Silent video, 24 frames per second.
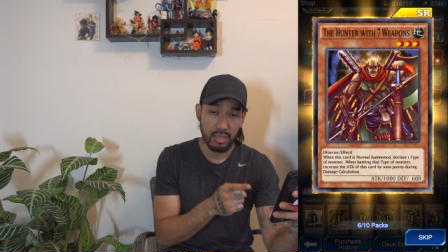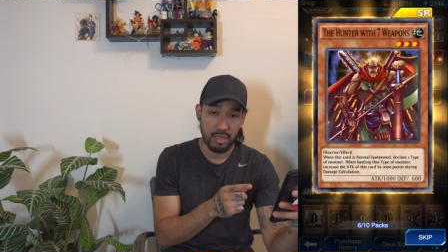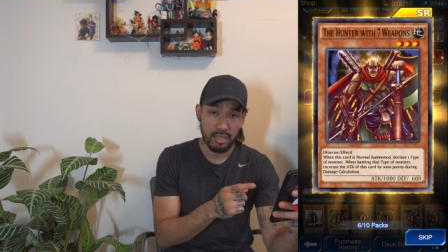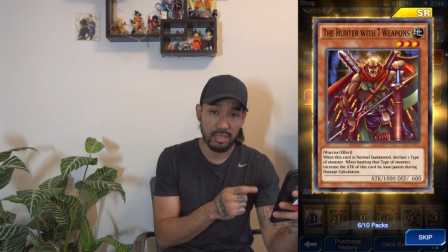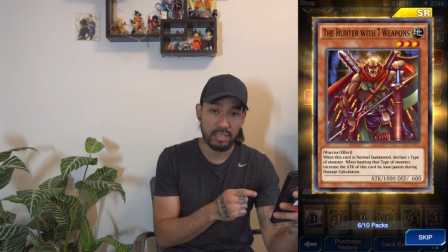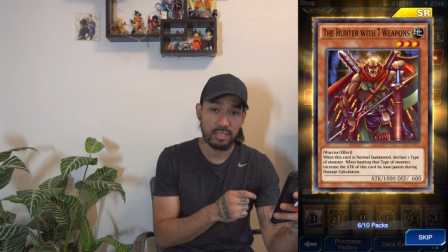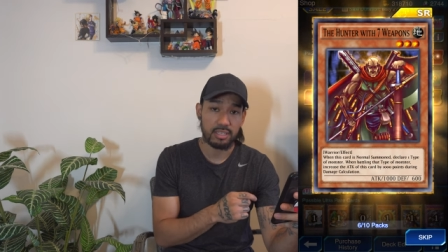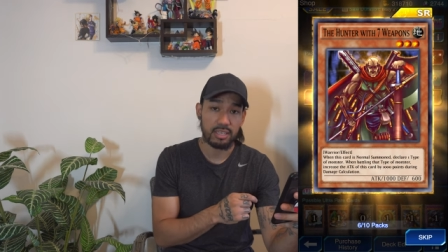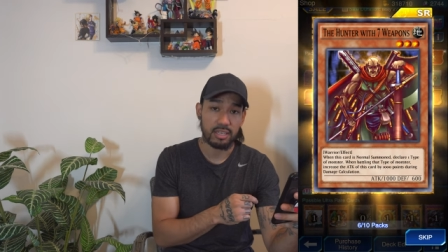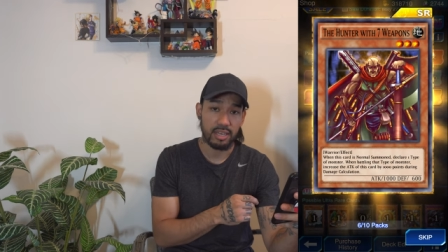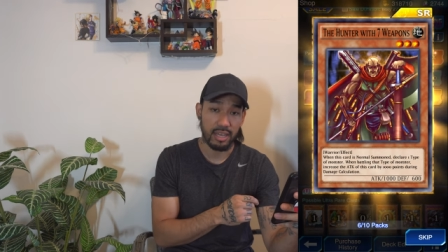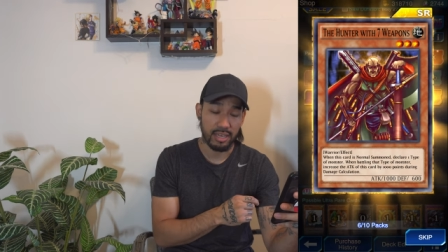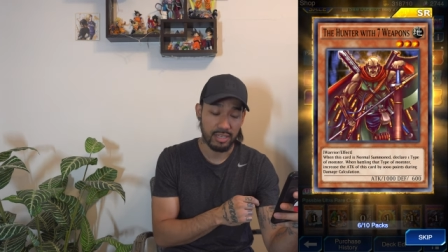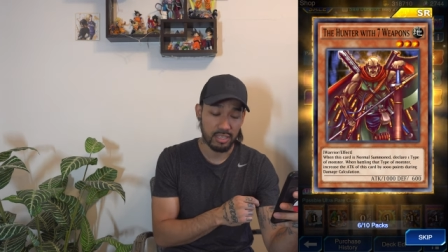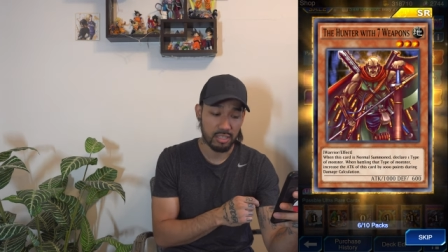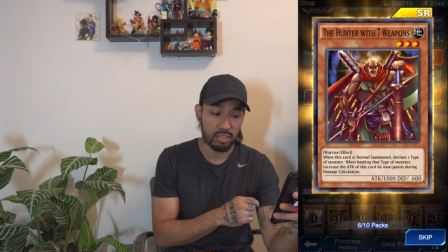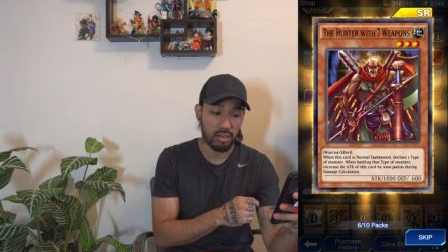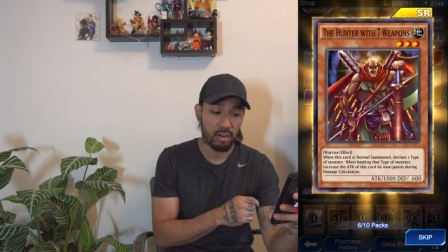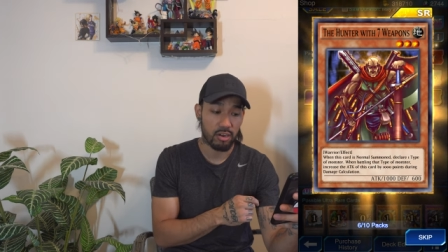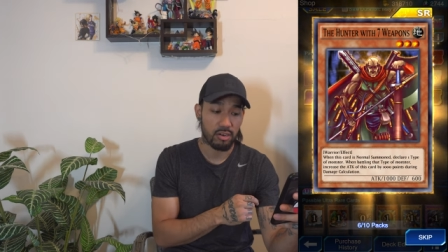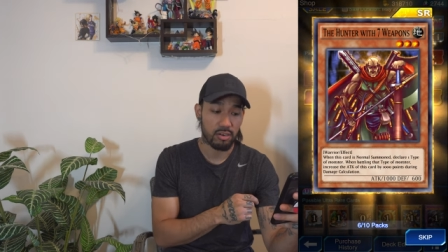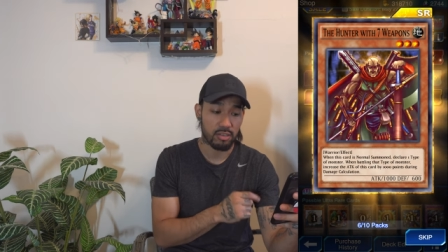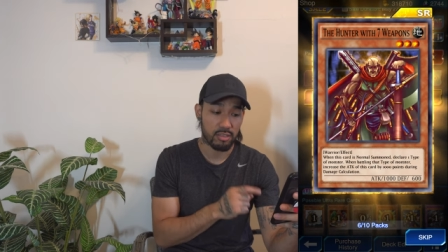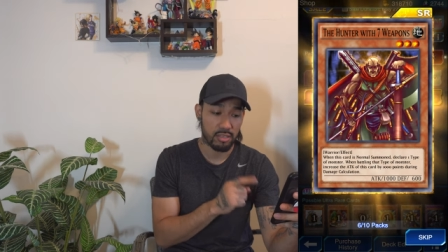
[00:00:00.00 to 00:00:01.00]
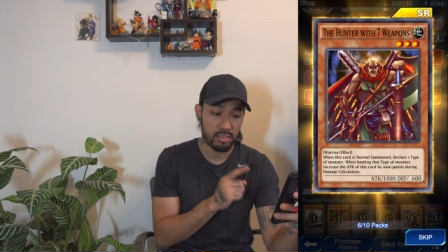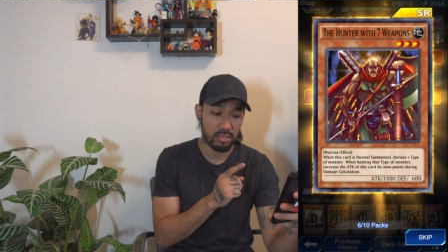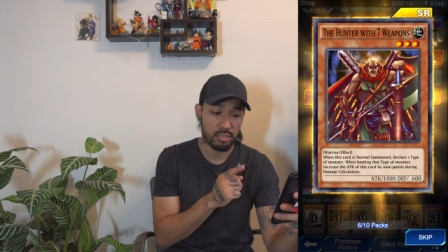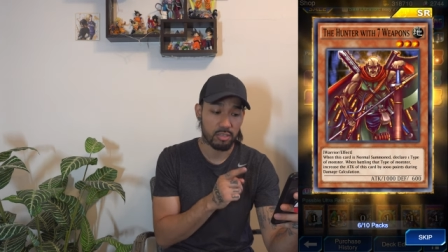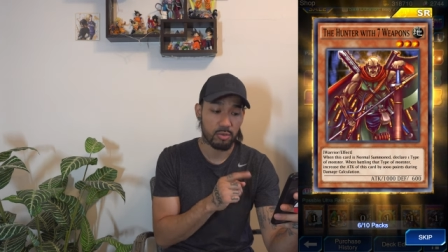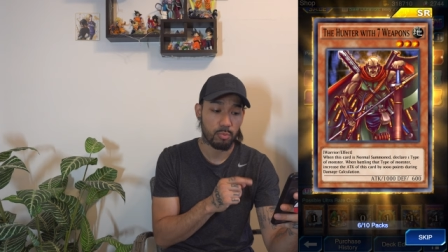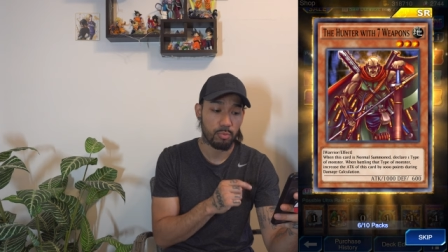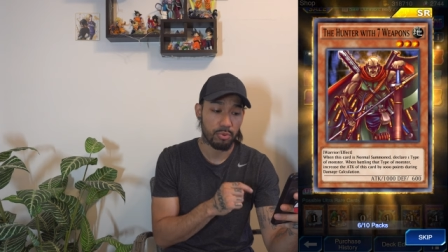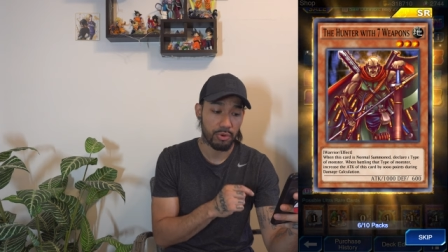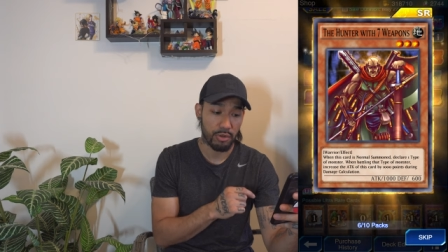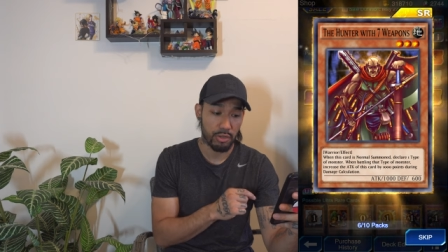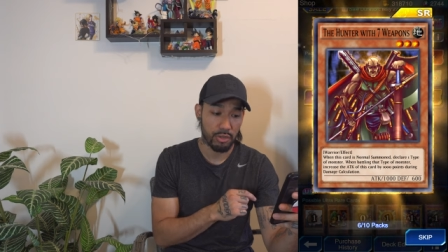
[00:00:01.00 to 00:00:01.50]
It's a nice card. This
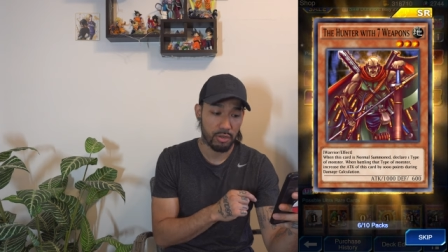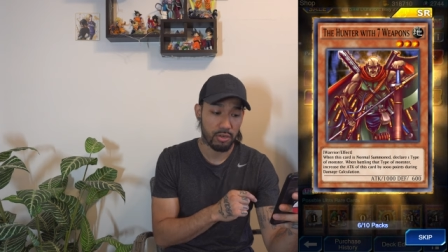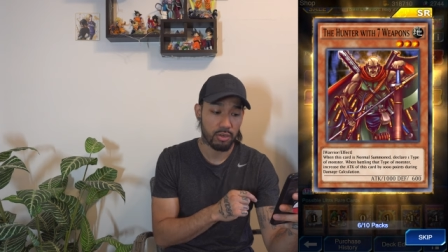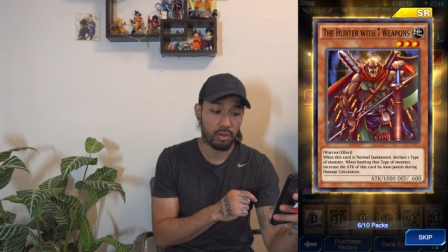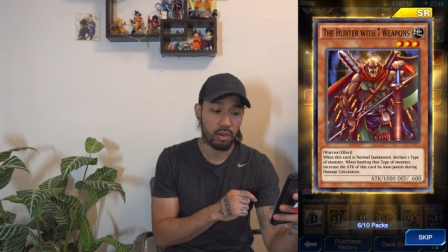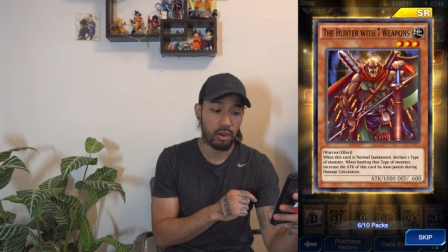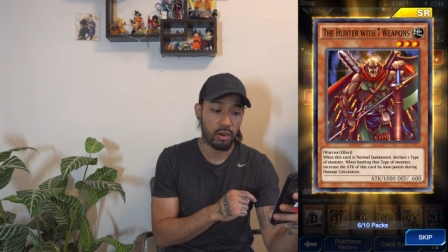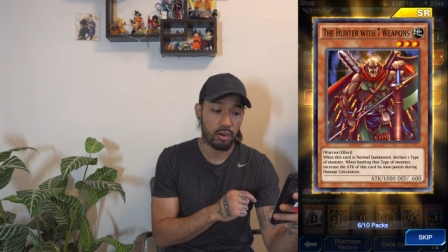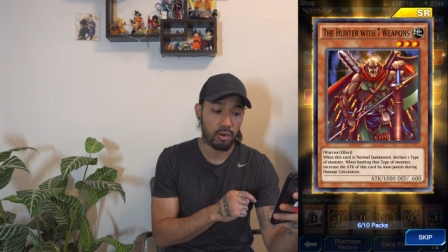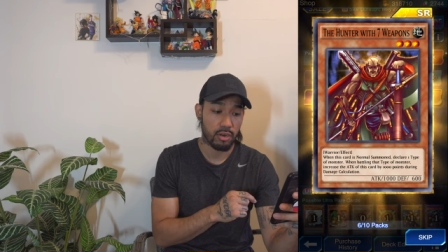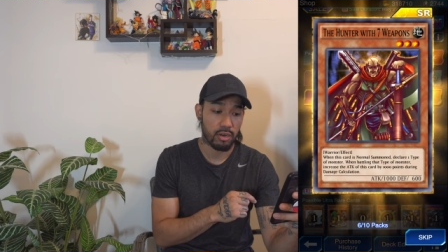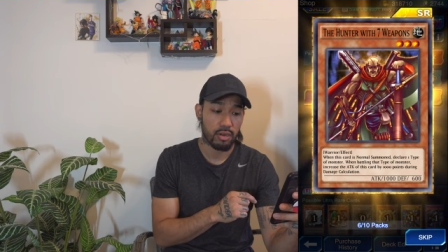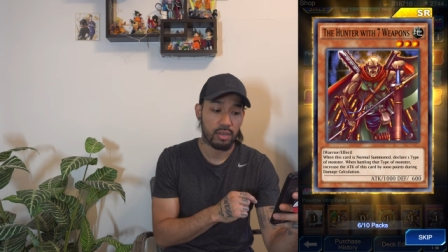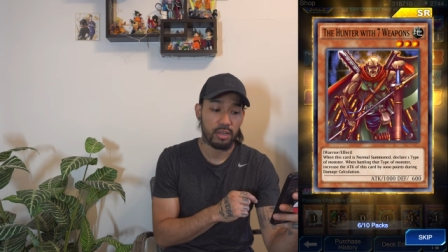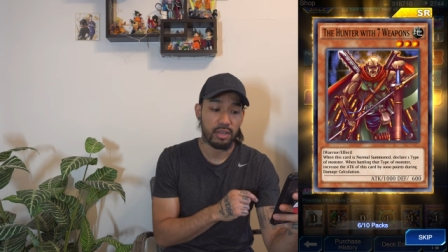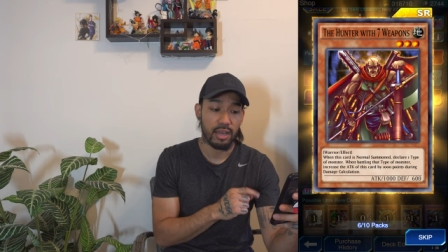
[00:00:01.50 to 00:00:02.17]
is a pretty good card.